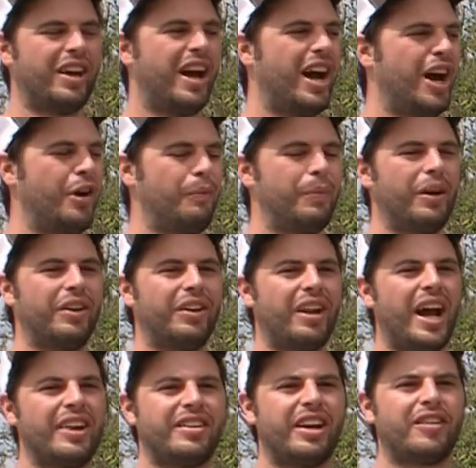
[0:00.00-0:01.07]
Um, but
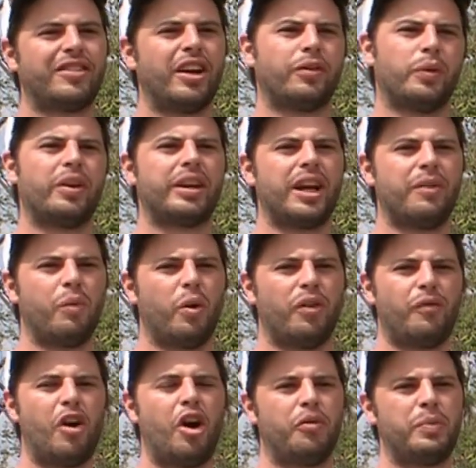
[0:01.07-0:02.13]
ITS does want to get more
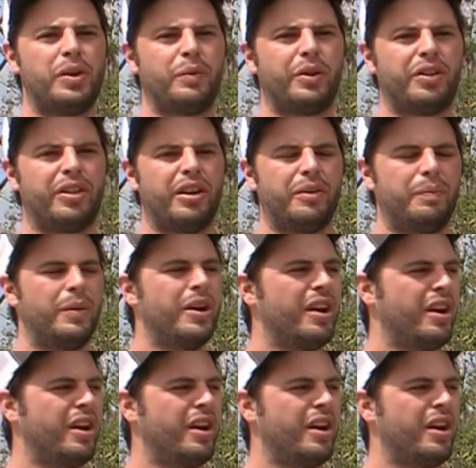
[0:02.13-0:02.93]
involvement with them,